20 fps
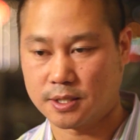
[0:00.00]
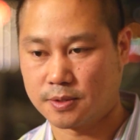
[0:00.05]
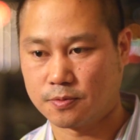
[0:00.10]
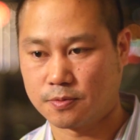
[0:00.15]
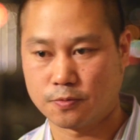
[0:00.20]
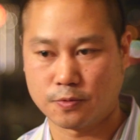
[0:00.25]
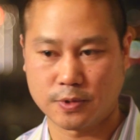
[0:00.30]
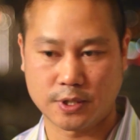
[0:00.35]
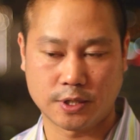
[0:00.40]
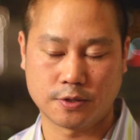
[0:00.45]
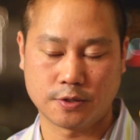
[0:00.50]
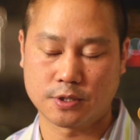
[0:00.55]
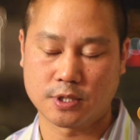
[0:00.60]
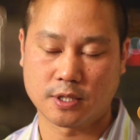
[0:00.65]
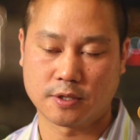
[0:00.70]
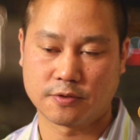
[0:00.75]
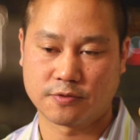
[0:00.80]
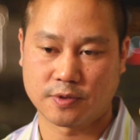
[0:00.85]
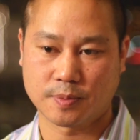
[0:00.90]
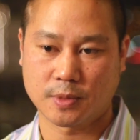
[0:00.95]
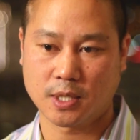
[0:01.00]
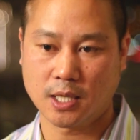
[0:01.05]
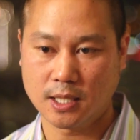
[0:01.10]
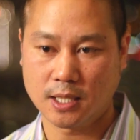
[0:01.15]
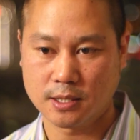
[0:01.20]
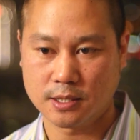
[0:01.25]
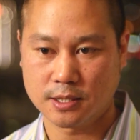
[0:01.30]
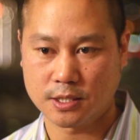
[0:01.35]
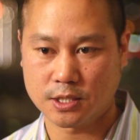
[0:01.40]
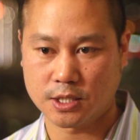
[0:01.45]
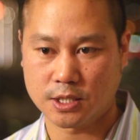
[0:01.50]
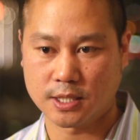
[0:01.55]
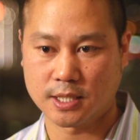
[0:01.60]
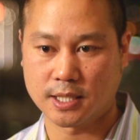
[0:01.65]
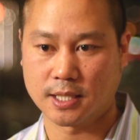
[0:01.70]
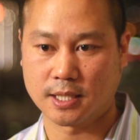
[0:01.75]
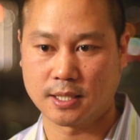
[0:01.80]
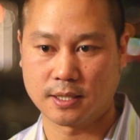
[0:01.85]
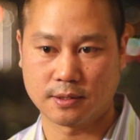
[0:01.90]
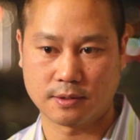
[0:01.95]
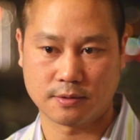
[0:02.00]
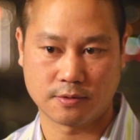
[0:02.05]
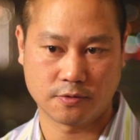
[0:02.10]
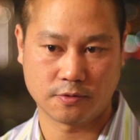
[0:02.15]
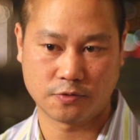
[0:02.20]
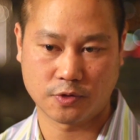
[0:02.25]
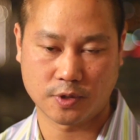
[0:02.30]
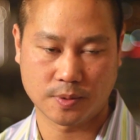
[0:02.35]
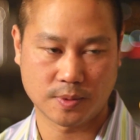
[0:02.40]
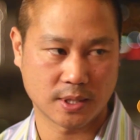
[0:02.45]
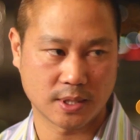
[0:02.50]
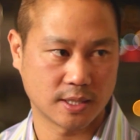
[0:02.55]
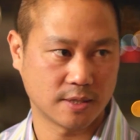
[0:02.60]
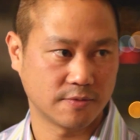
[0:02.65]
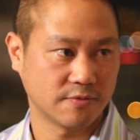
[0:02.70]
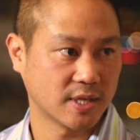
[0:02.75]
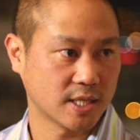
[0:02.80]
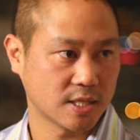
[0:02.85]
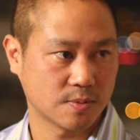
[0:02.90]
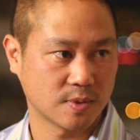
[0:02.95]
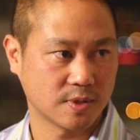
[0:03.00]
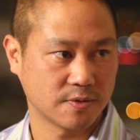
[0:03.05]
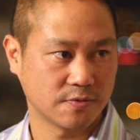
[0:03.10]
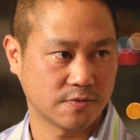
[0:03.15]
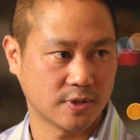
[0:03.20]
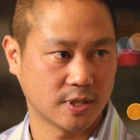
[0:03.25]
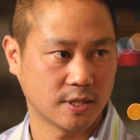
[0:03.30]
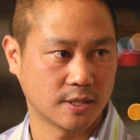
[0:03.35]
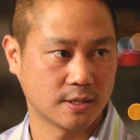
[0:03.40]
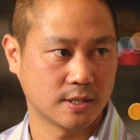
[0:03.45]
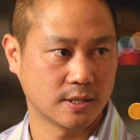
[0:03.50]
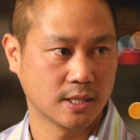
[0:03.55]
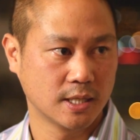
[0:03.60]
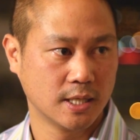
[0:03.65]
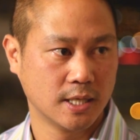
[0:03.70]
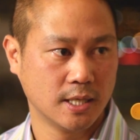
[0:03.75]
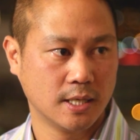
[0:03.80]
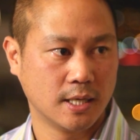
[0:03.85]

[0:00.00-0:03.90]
and we knew each other from college, he and I formed an investment fund.